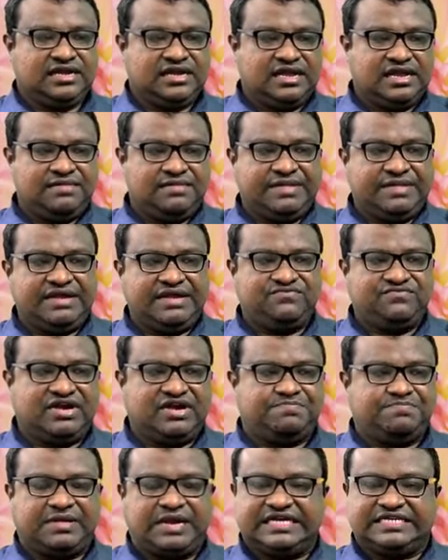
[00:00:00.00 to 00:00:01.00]
main
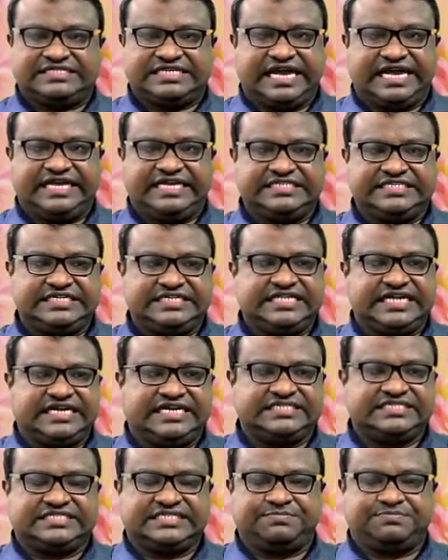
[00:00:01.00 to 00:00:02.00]
verb plus ing, that
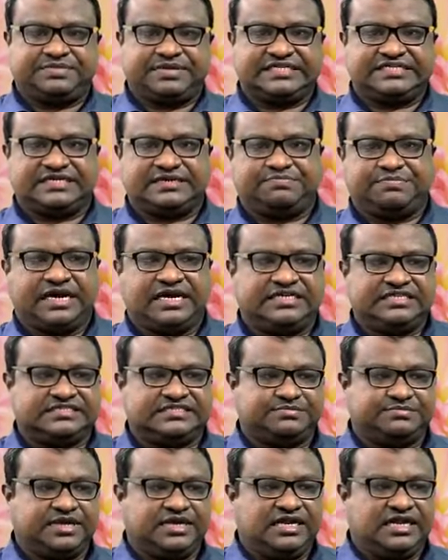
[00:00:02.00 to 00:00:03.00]
is the present
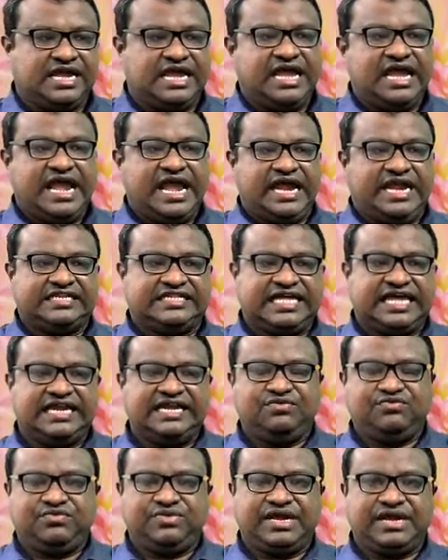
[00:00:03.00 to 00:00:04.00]
participle, and
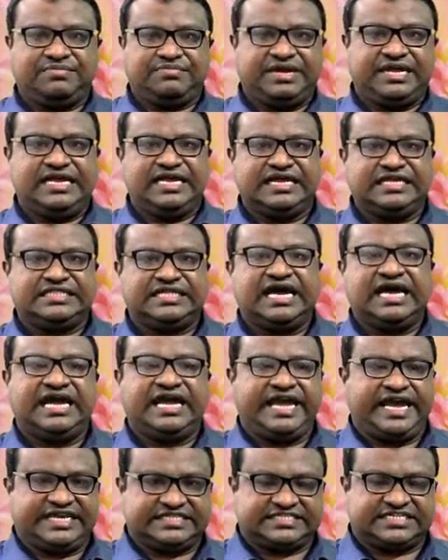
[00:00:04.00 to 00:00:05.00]
then we are bringing the
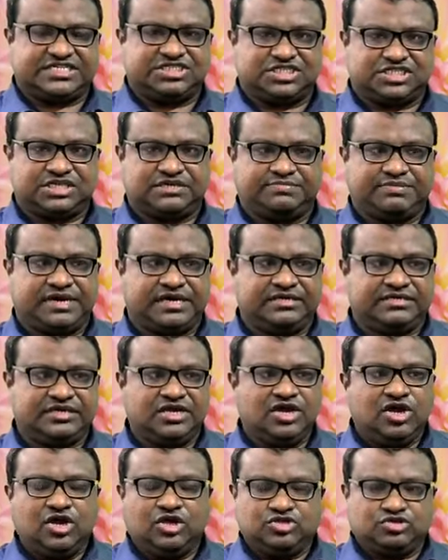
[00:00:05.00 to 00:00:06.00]
extension part.
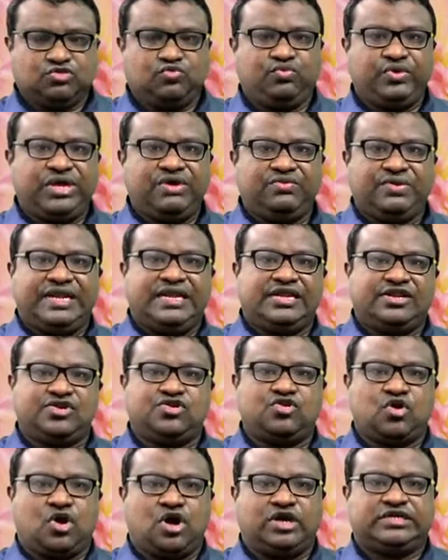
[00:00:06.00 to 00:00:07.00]
So we will
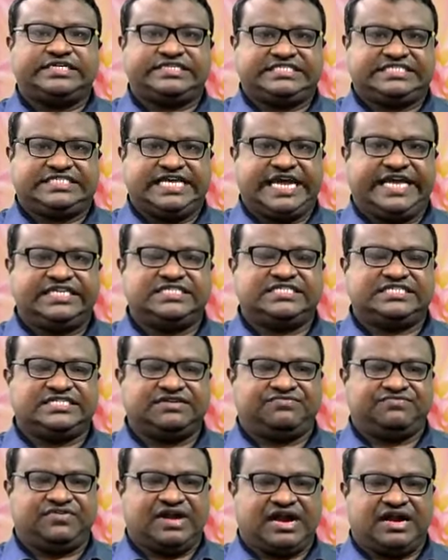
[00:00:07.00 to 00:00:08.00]
not change the
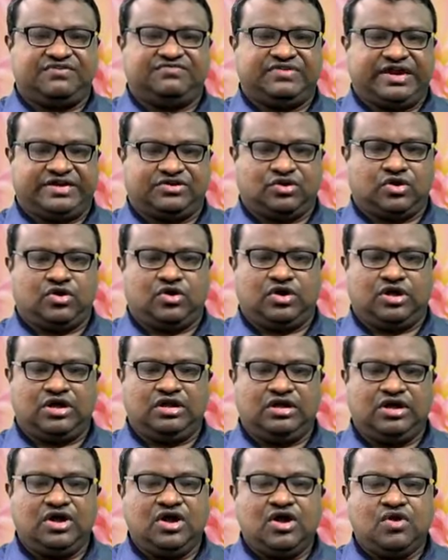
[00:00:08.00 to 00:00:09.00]
verb at
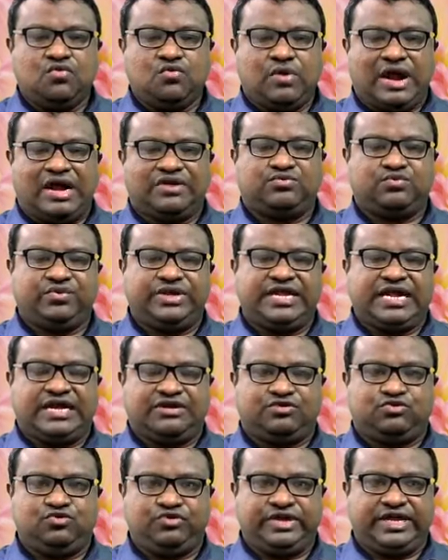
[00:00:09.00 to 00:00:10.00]
all. What we are
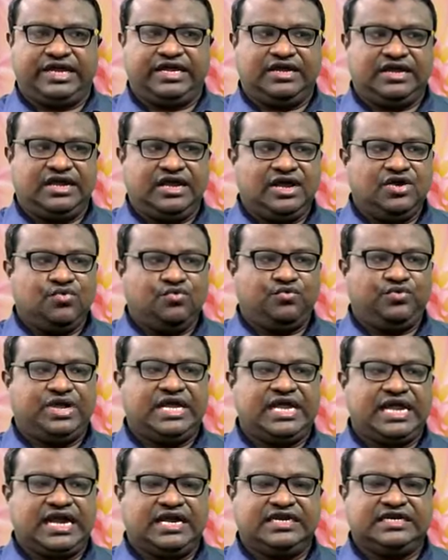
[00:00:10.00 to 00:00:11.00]
doing,
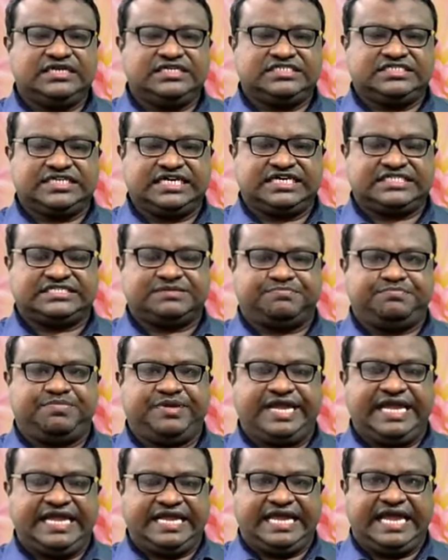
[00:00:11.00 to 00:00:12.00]
we are just
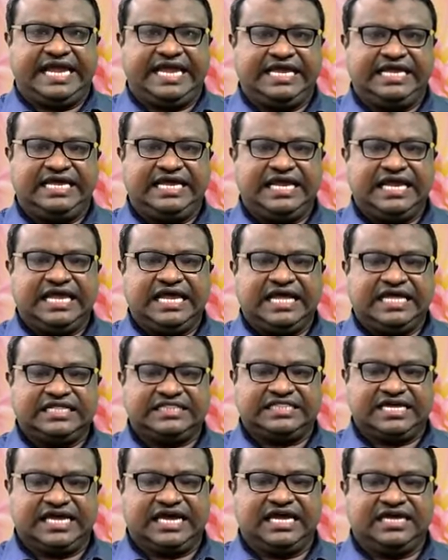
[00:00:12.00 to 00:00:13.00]
bringing
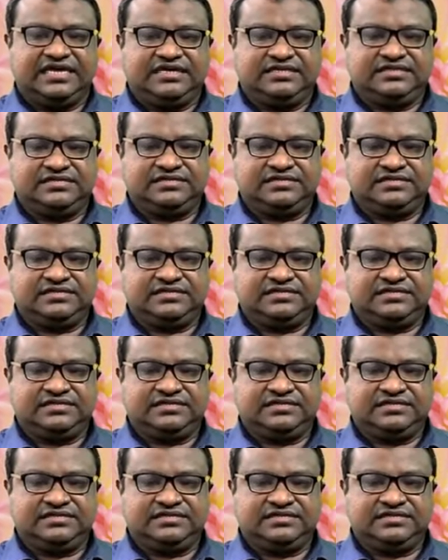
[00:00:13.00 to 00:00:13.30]
the